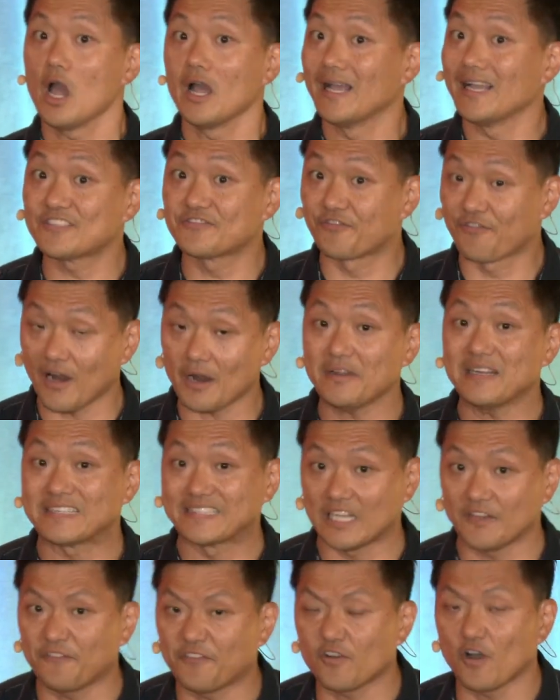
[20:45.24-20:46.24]
It's very
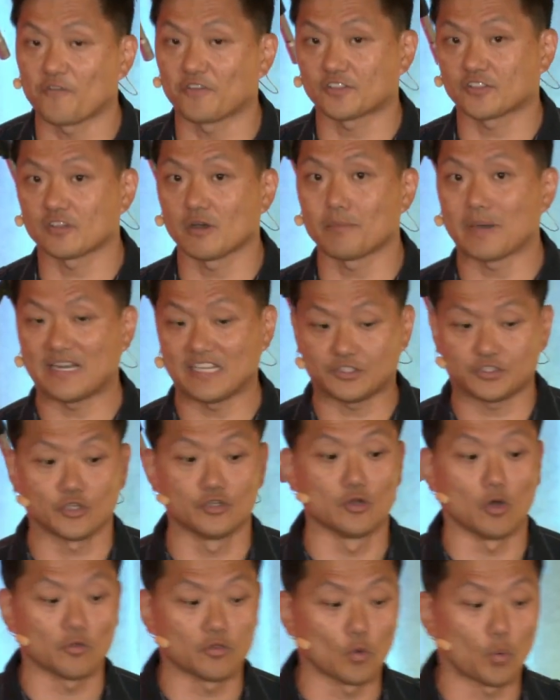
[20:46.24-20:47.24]
difficult for somebody to
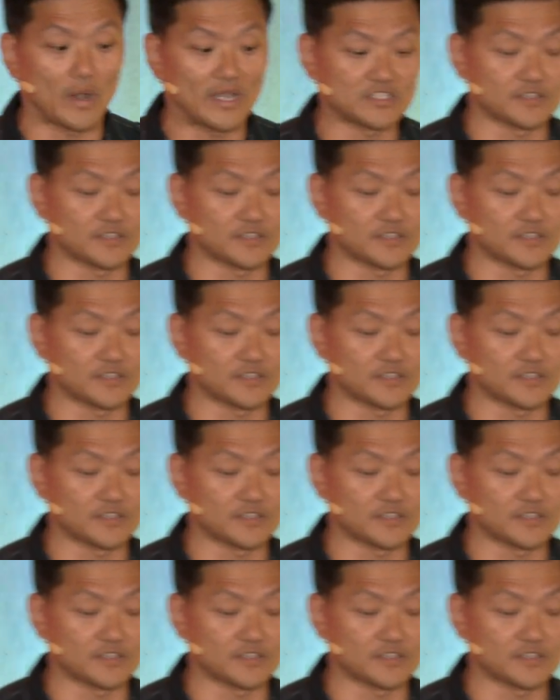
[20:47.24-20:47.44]
know the ways